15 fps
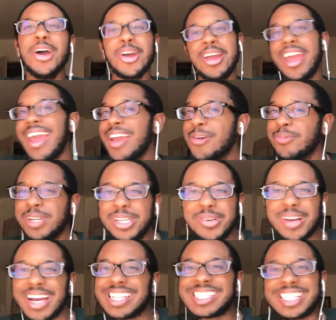hey, what do you
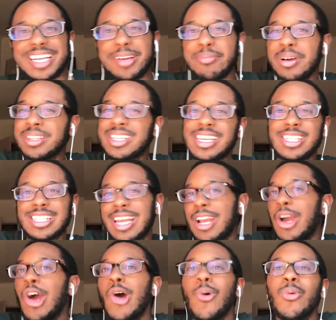guys think about this? Like,
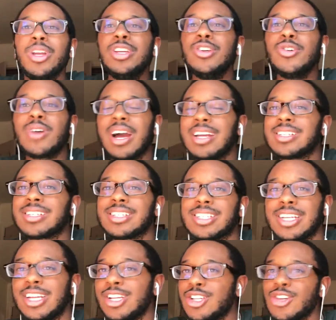what do you guys
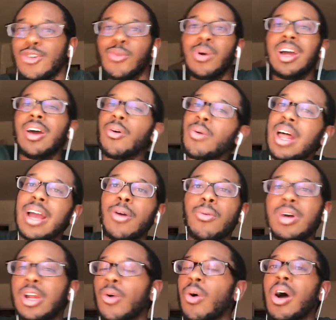listening to? What like
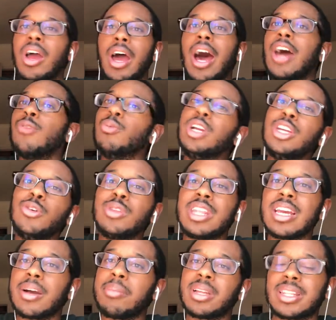what how what do you
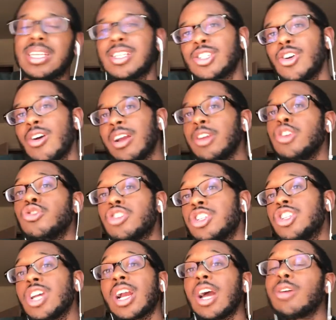think about this song? You should
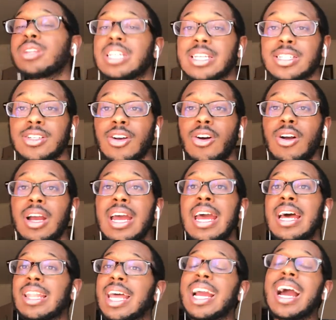check out this song.
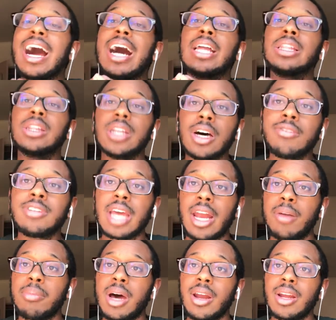Like I love that
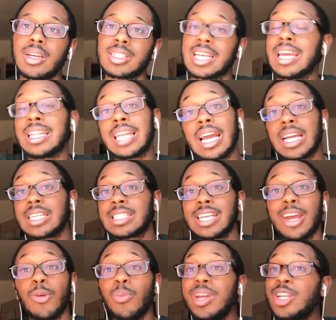about us. And like I
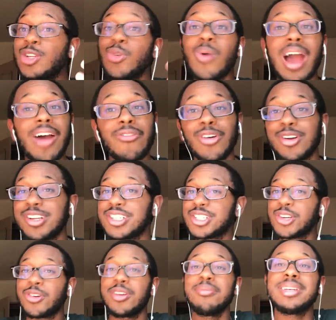said, we do have our
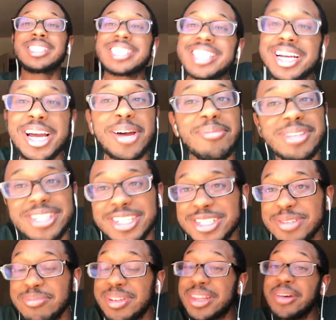disagreements in the comment
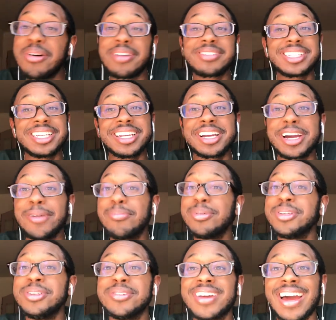section below. I've seen a couple
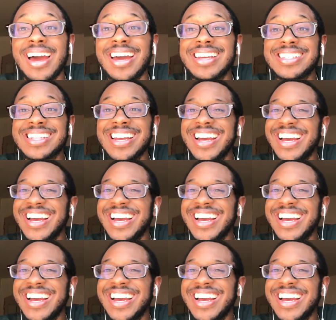of you guys